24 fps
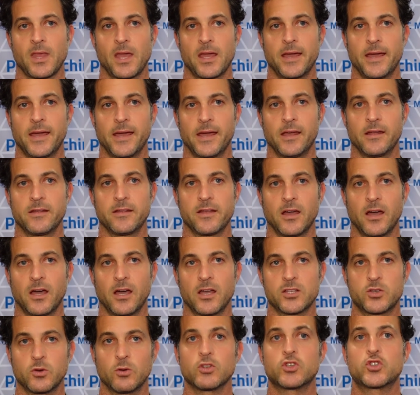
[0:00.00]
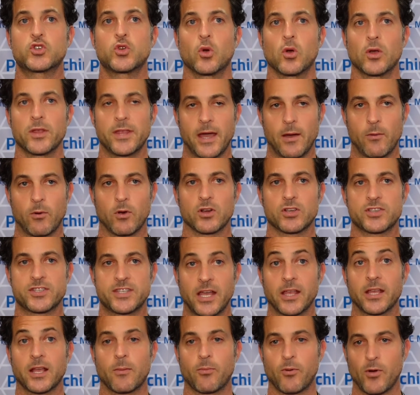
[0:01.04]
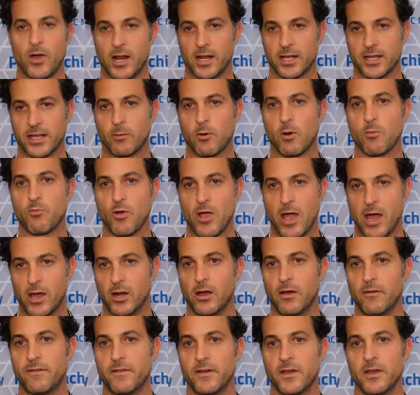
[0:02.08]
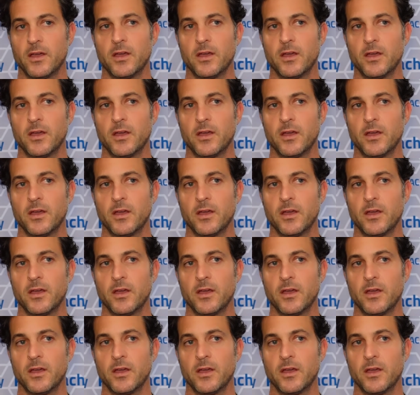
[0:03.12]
and uh, to ensure that we're selling a product that we're proud of